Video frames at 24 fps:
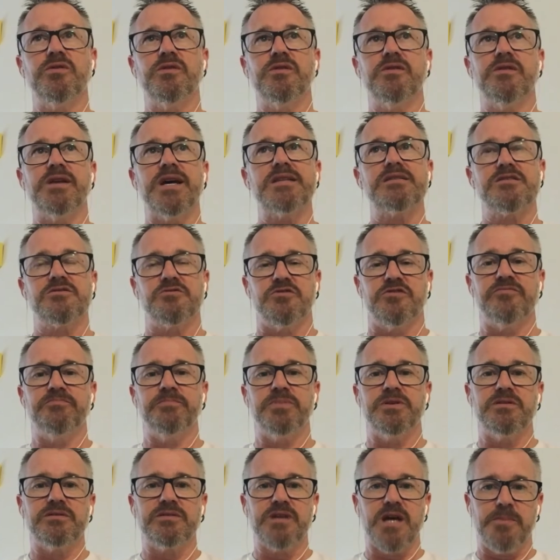that sort of
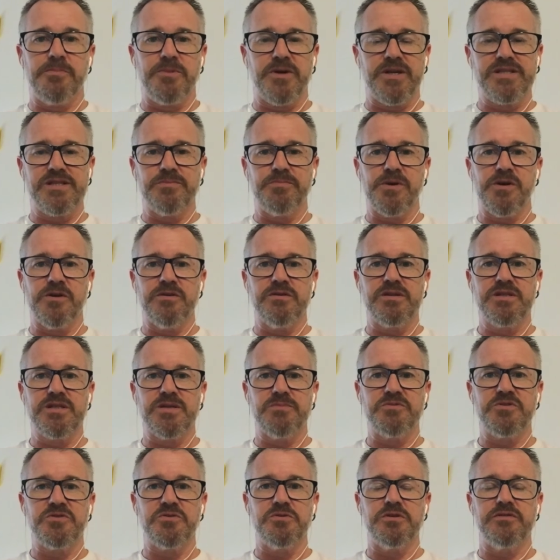built up, I suppose,
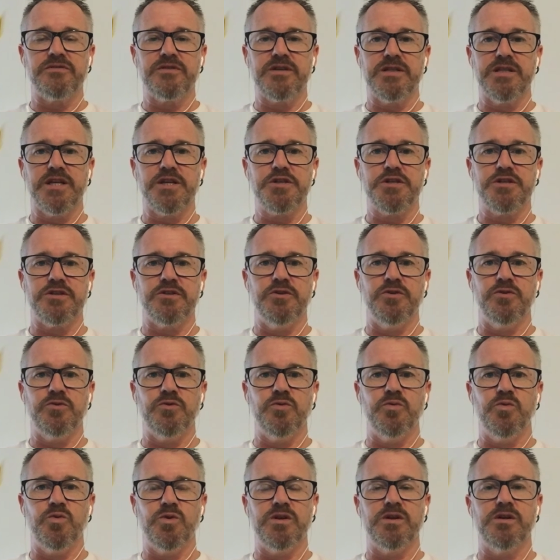some sort of connection and
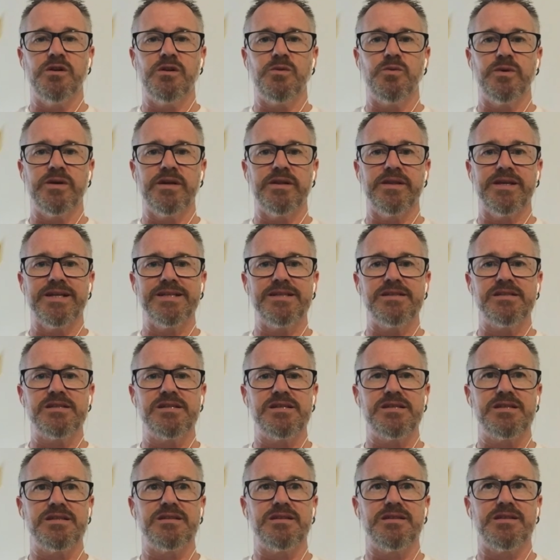goodwill, where they
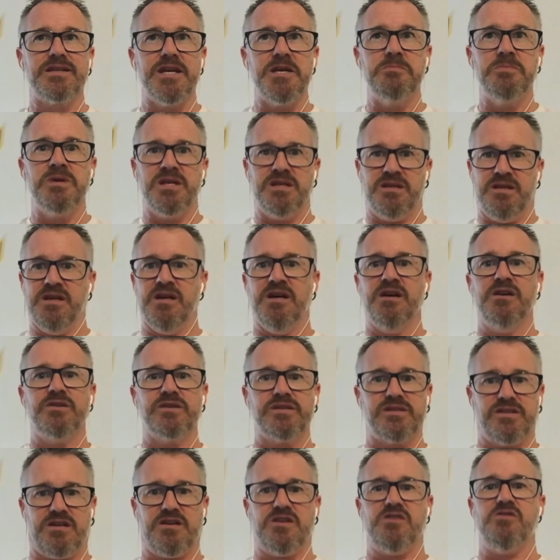see me now
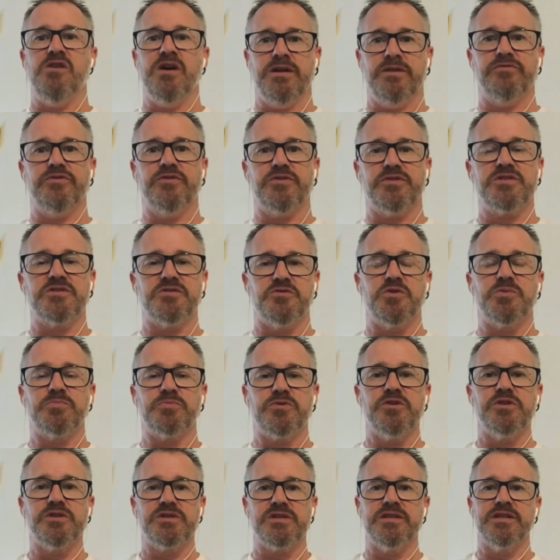as a kind of the sort of
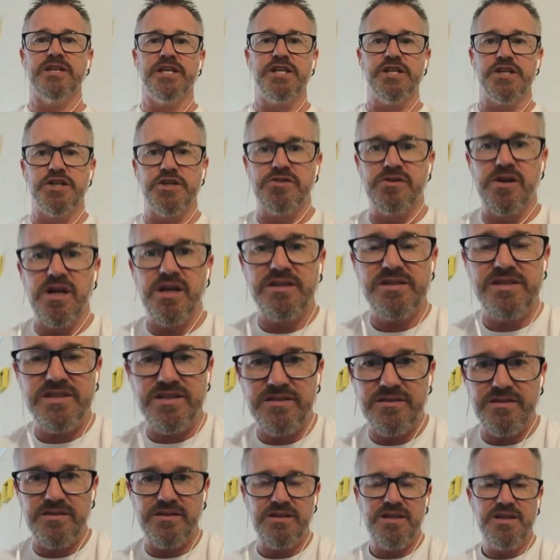person they can trust
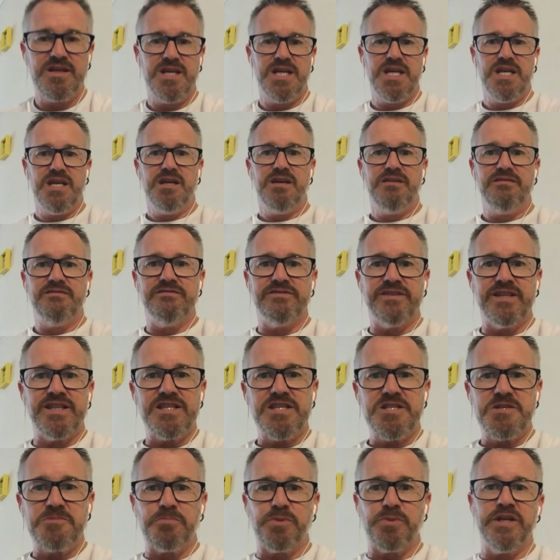and vent
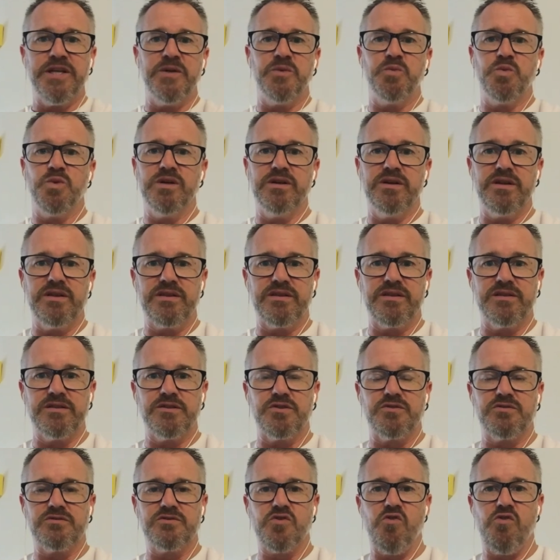spleen with
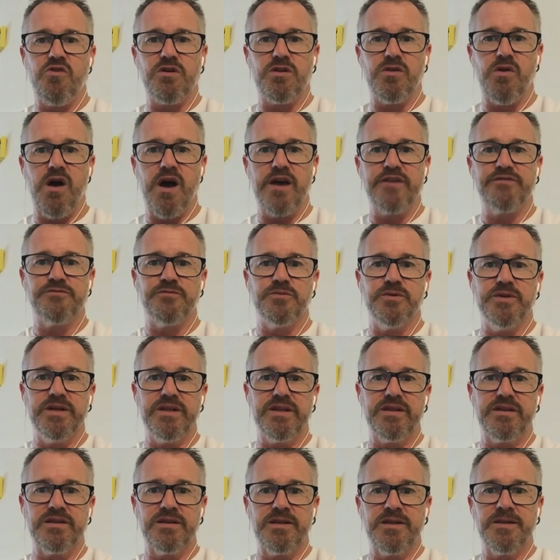and talk life
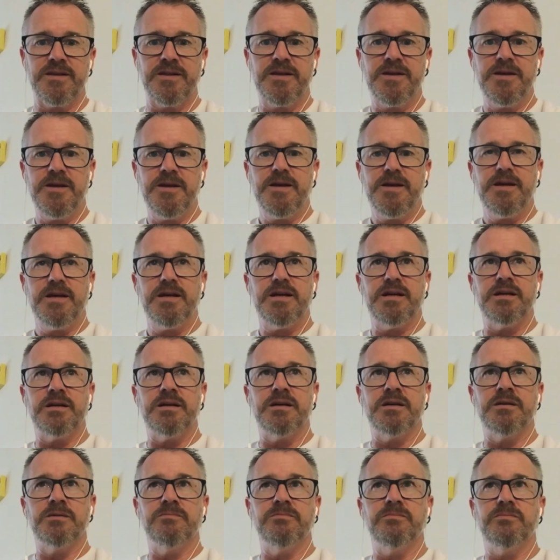with. And
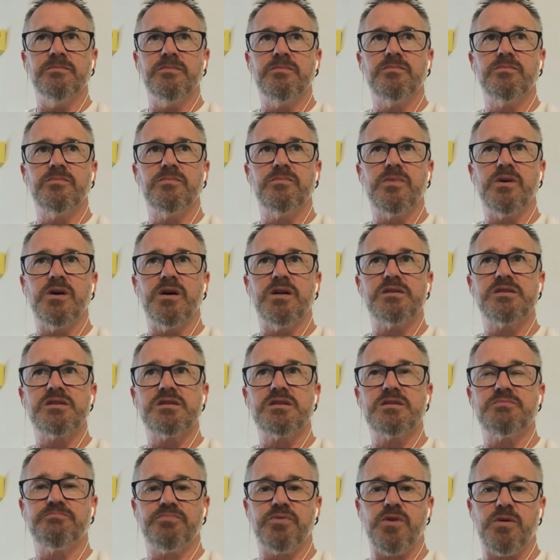um,
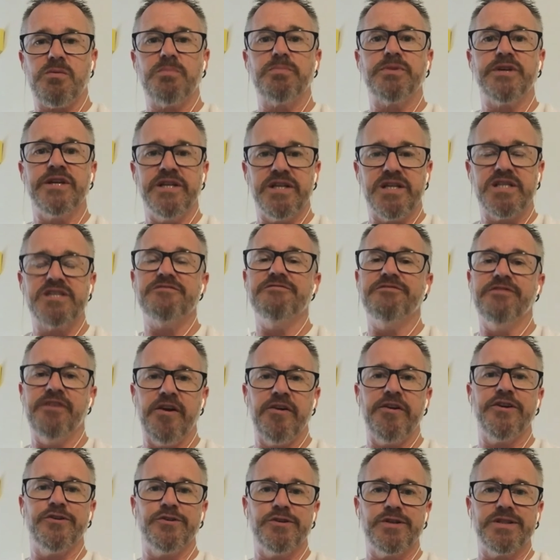it's probably in its
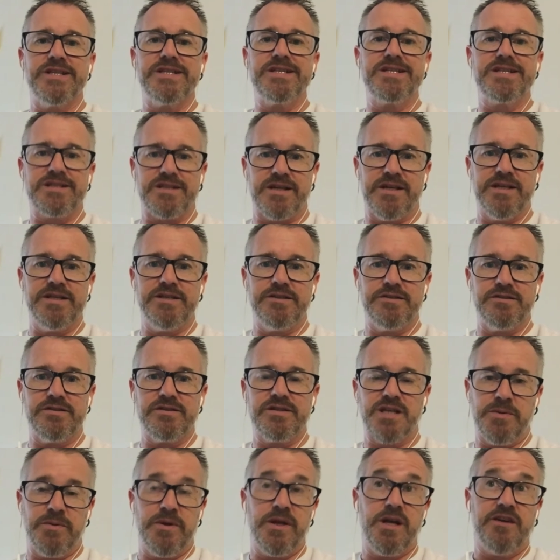very early
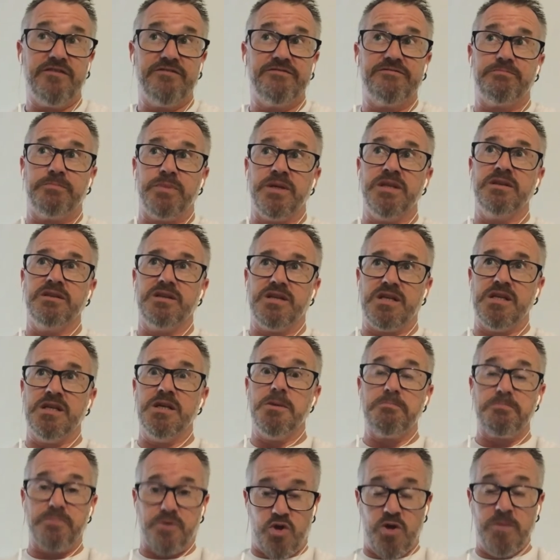stages. I mean, I've been
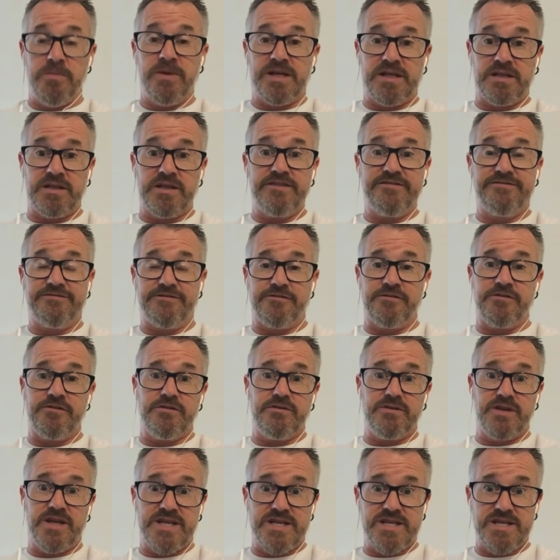here permanently
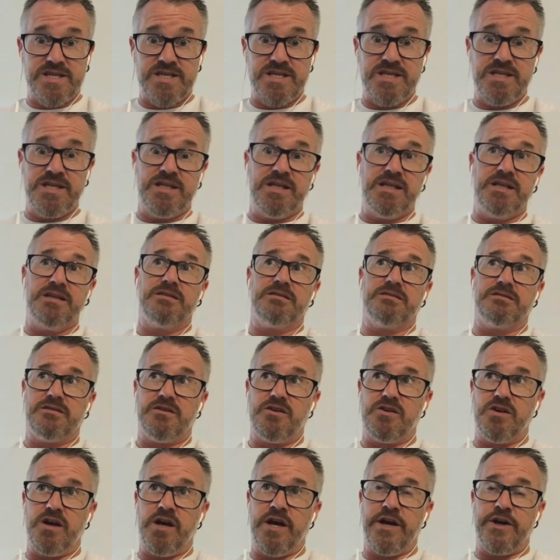for a year
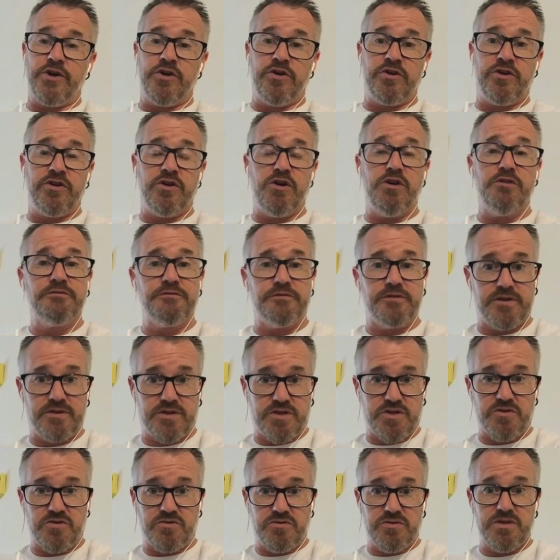and on and off for the
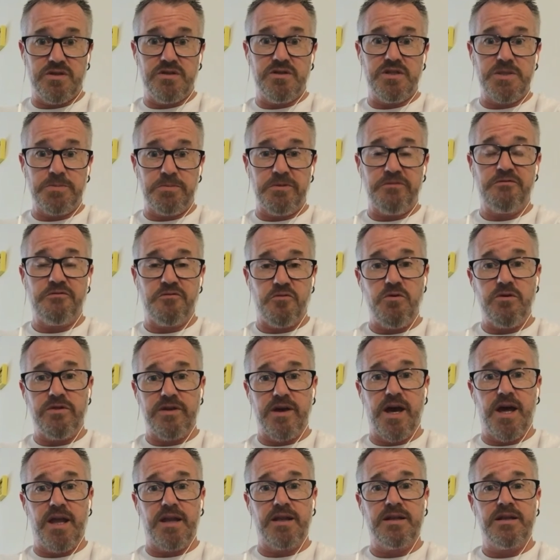two years before
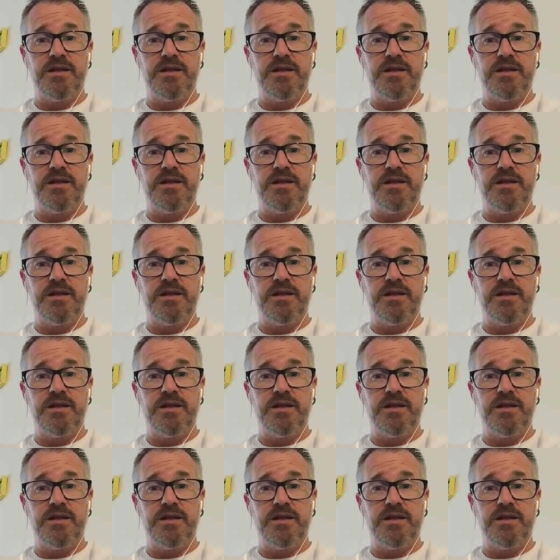that.